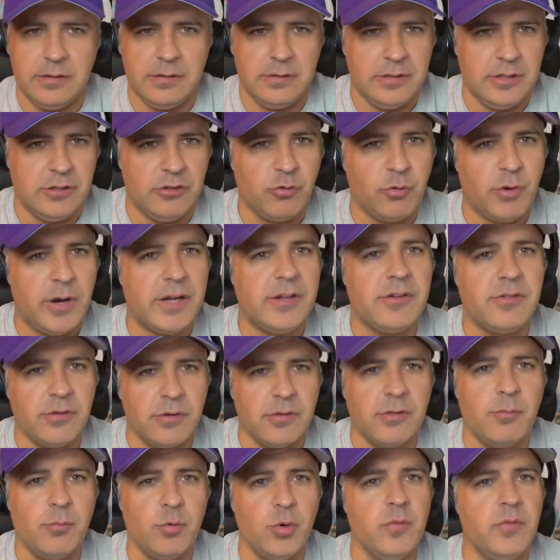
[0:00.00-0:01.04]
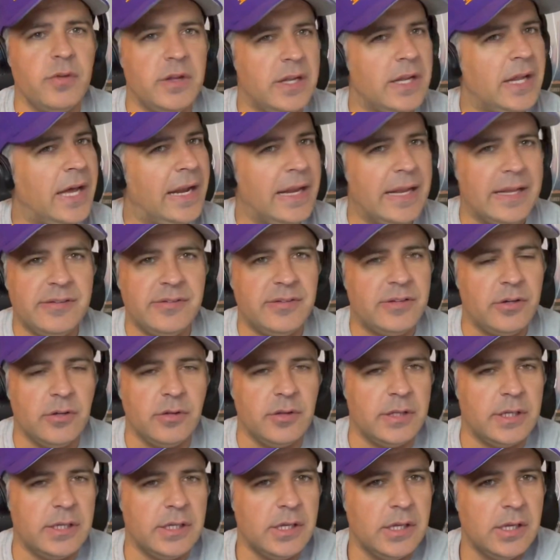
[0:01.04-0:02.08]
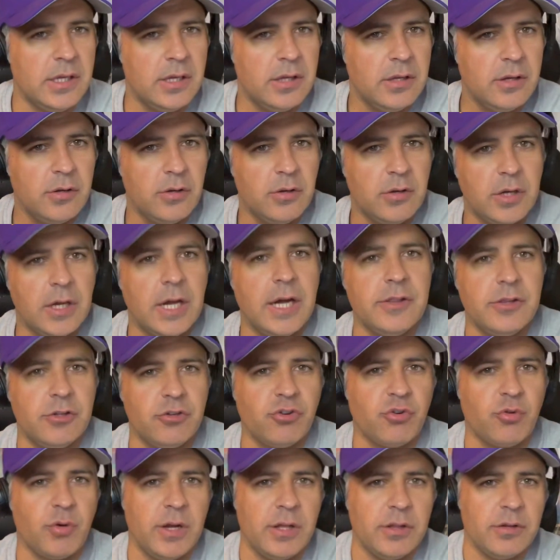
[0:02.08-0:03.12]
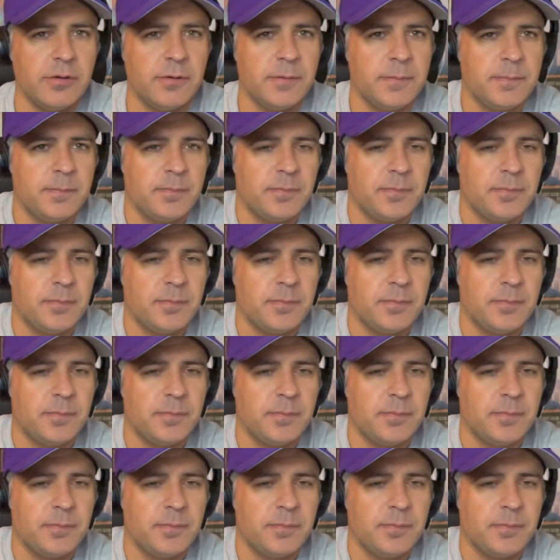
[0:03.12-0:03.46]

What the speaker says: the director of the movie did not necessarily cut the trailer.